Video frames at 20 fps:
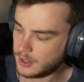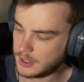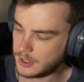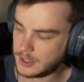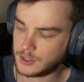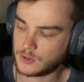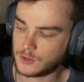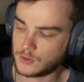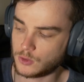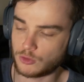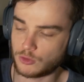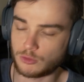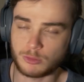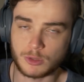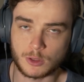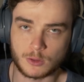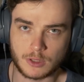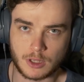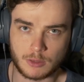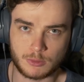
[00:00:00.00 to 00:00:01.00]
and you sort of
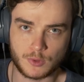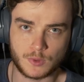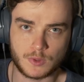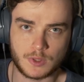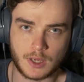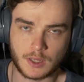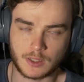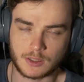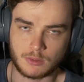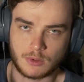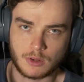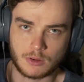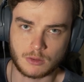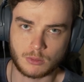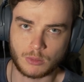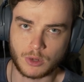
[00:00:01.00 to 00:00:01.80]
build up your deck to be able to